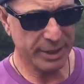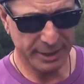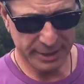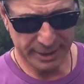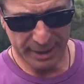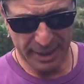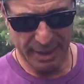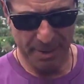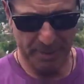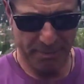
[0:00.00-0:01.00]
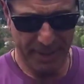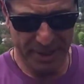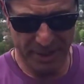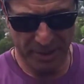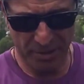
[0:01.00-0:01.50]
it's how many
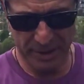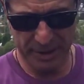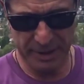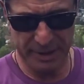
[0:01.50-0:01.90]
pages long is it?